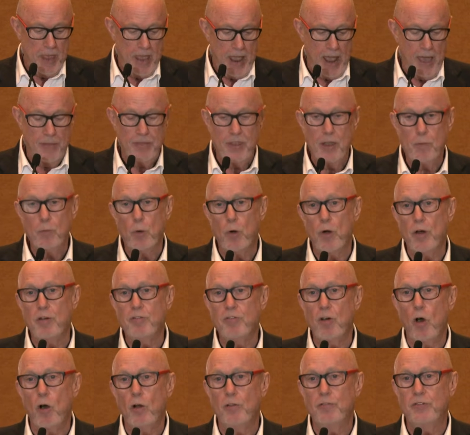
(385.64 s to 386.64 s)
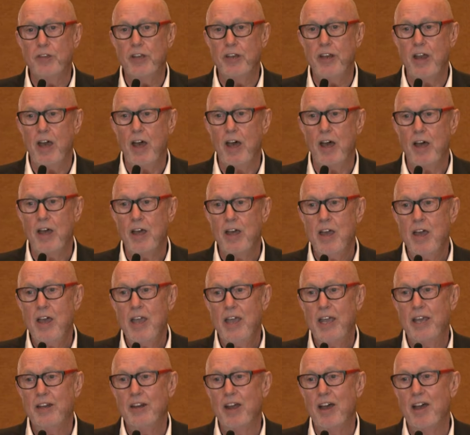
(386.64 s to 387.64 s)
And then we're involved in a
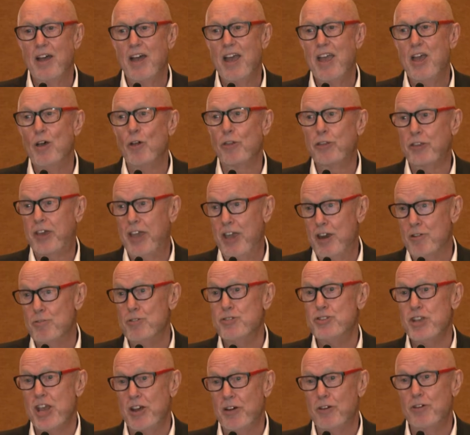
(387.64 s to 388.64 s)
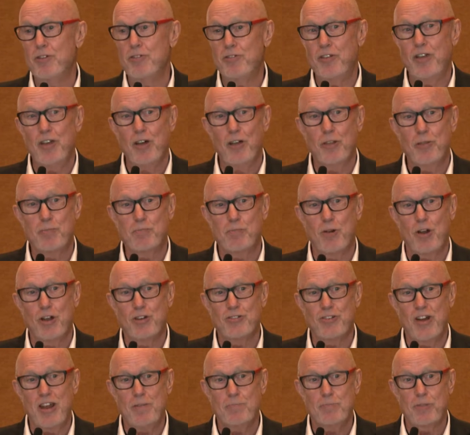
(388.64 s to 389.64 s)
healthcare regenerative health
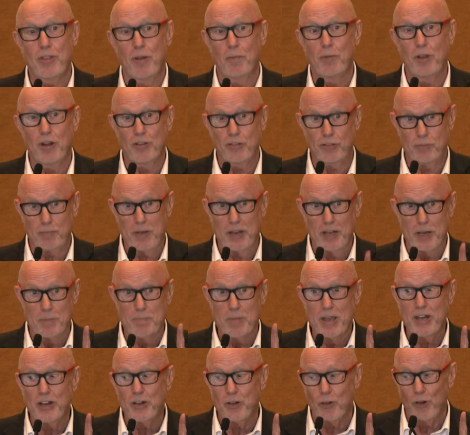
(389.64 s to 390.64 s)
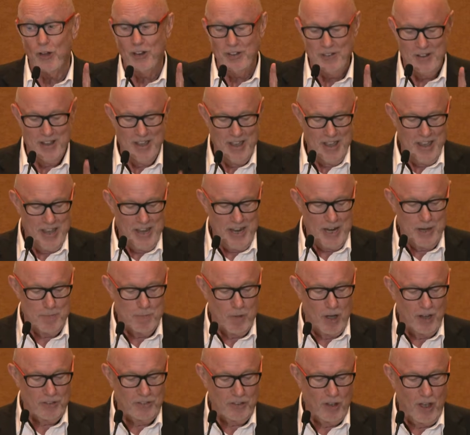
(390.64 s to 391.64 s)
program that I'm going to spend a minute on in
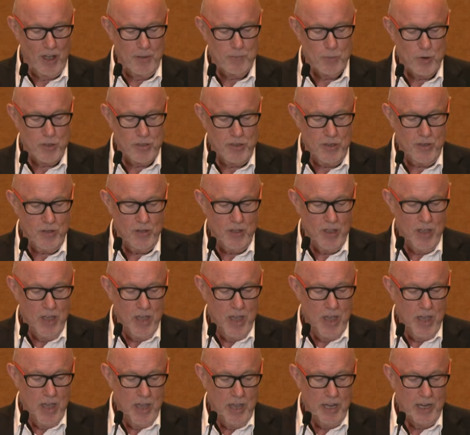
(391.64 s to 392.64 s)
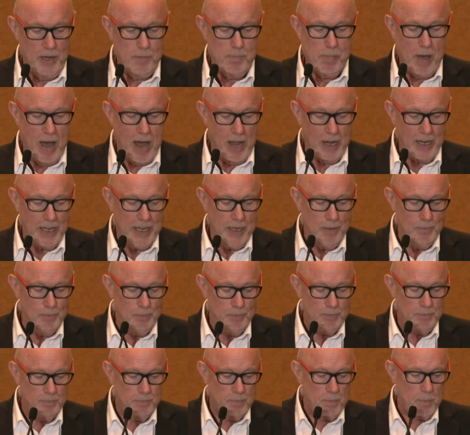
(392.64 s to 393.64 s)
my time with you in Bali.
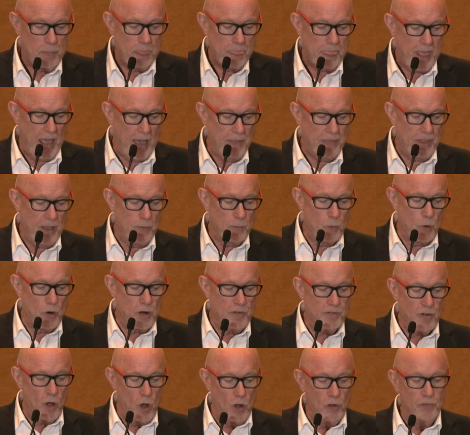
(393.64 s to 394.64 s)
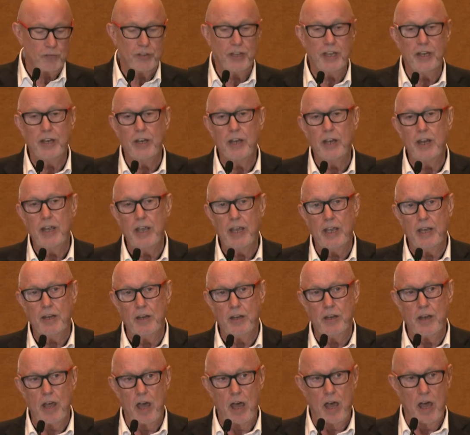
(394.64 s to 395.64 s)
And then we're involved in
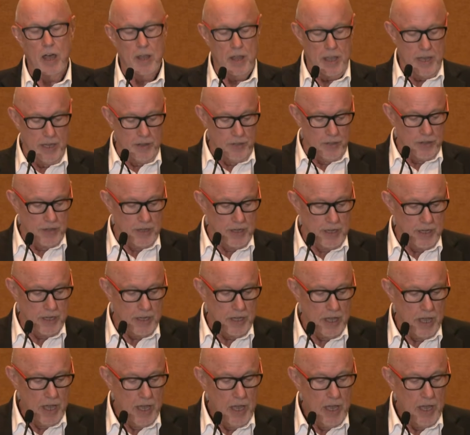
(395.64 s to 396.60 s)
the